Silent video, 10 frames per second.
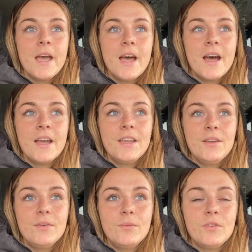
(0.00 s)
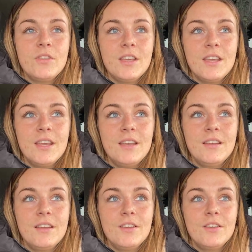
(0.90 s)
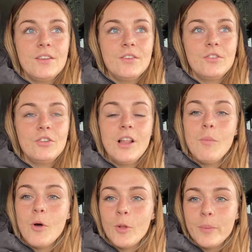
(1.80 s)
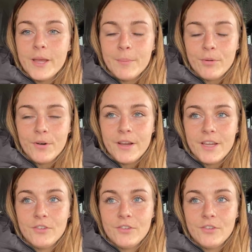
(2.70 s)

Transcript: I was thinking, shall I wallpaper it?